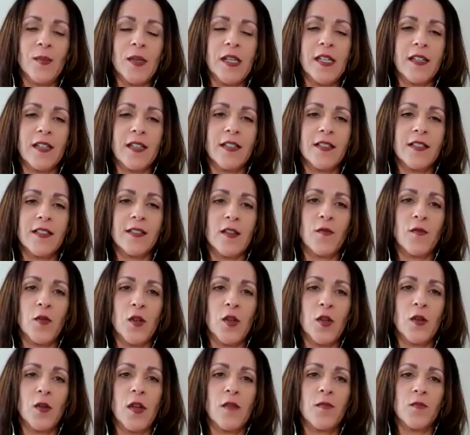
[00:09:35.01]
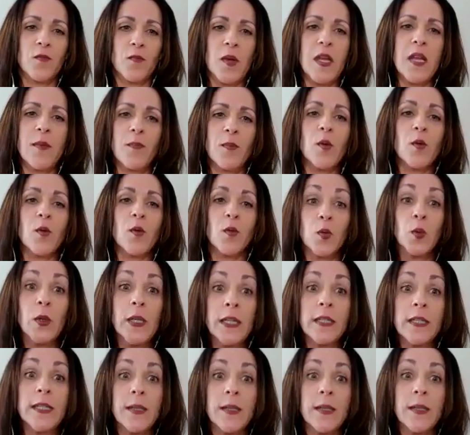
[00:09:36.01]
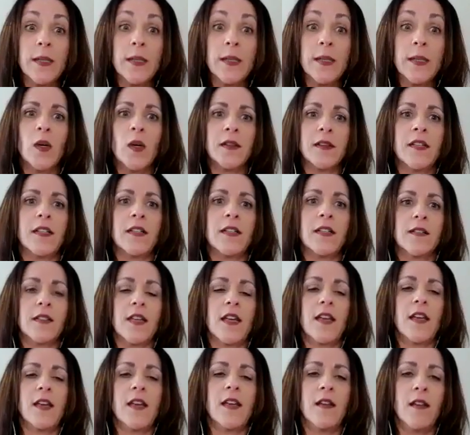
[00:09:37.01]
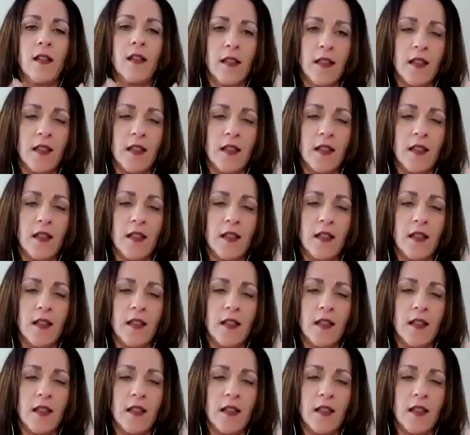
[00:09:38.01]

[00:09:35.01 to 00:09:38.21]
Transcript: Because if people really mean what they say,